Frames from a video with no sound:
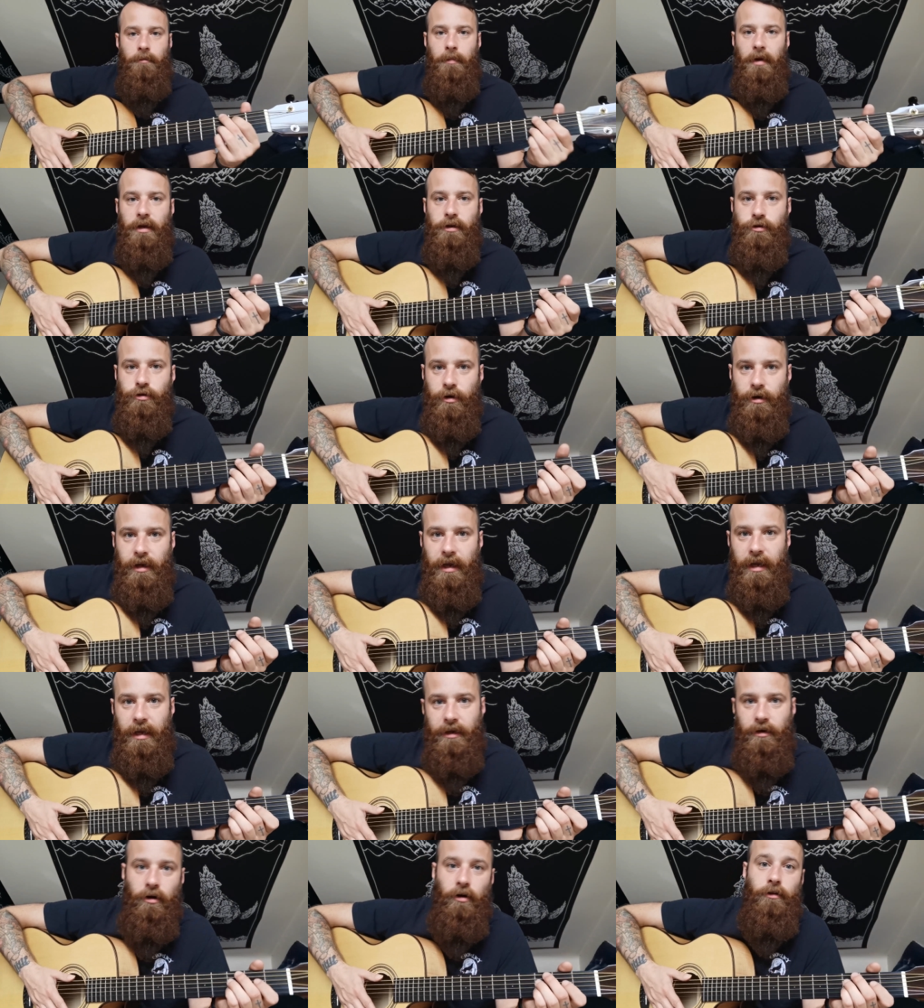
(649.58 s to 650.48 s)
Make sure you're
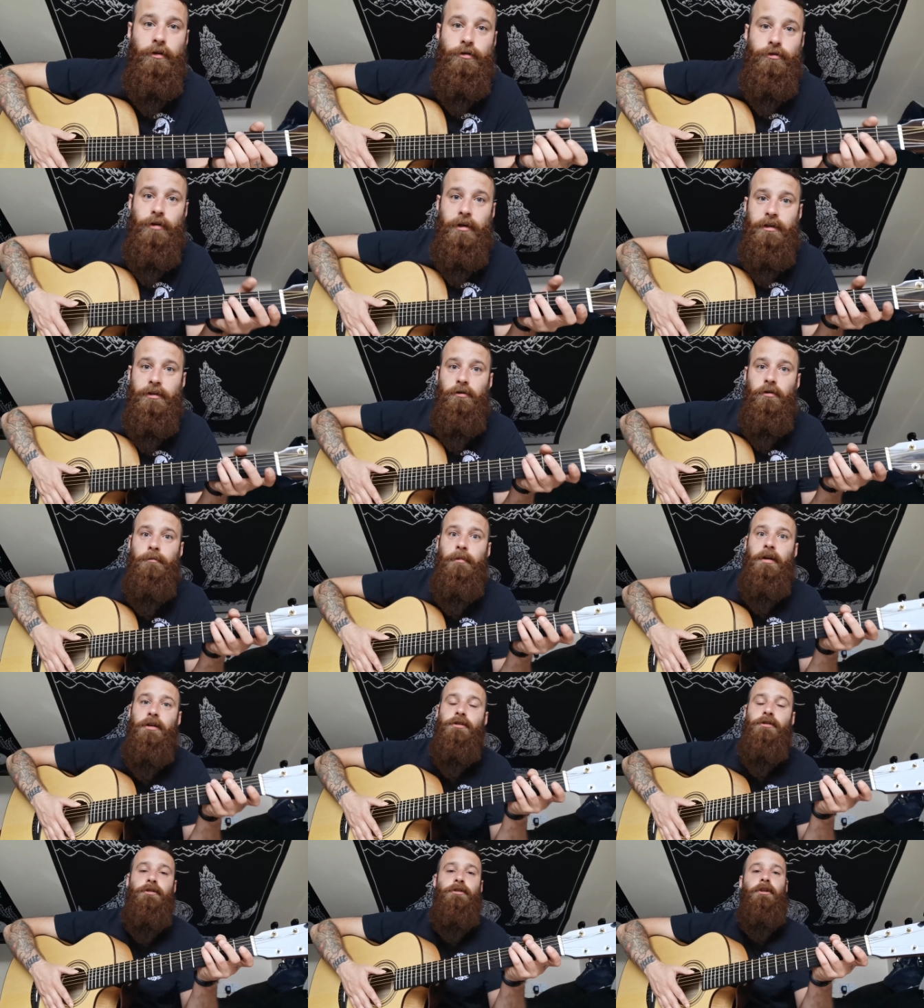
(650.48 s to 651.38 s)
hitting all the strings that we
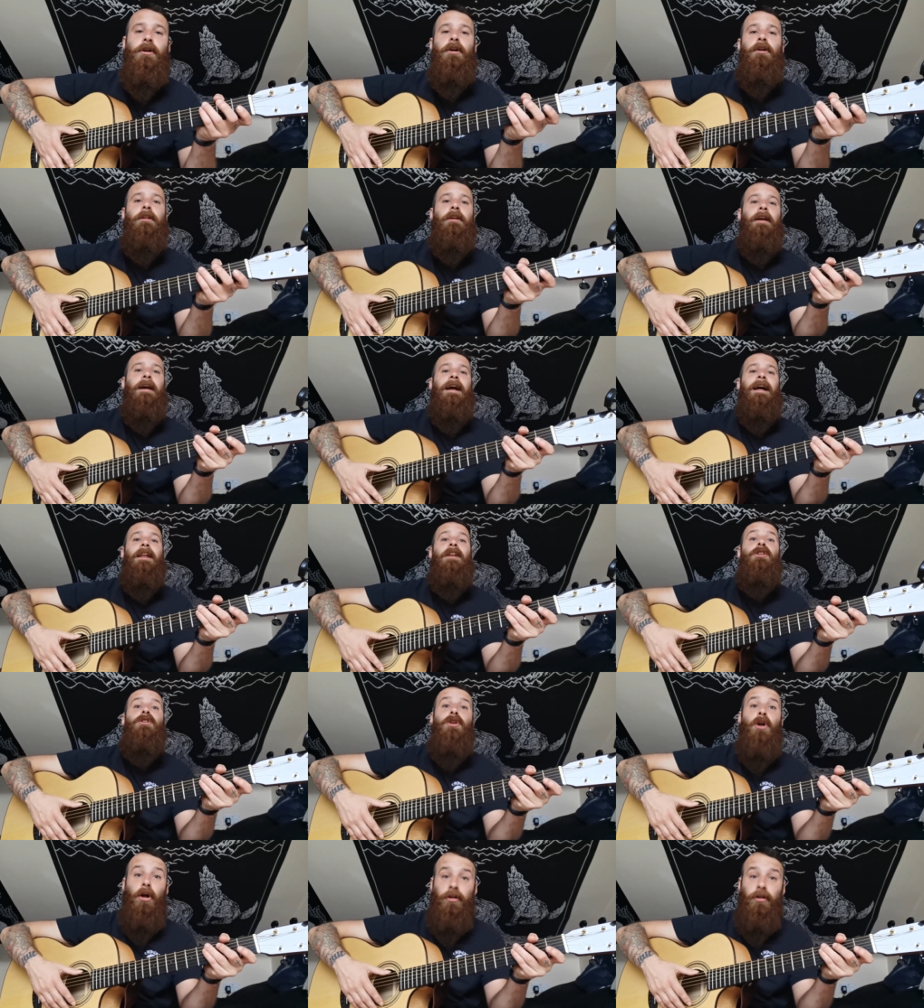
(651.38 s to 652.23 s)
mentioned earlier and